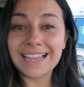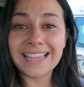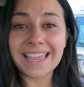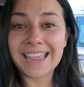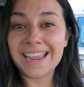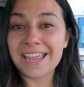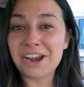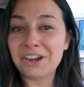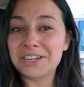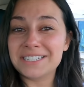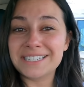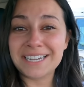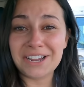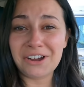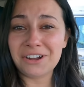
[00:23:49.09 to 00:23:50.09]
I can't
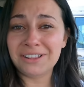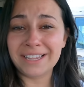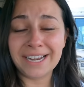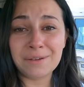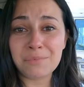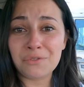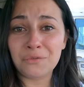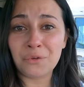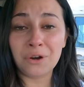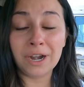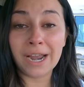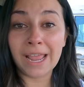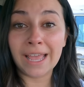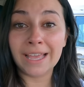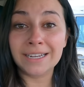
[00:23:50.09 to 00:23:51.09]
guarantee I'll clean it
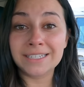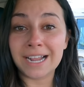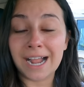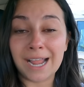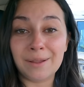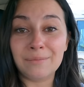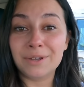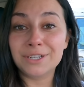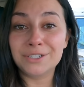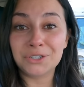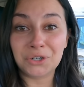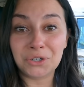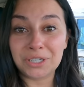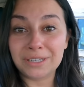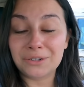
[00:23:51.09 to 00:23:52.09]
beforehand. I'm a
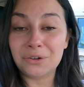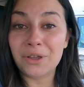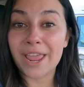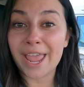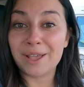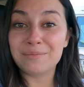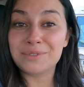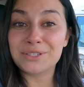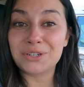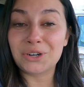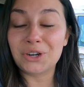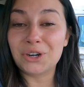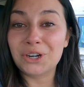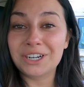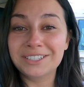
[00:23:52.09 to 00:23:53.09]
dirty little
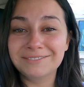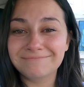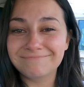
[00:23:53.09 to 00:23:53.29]
hamster.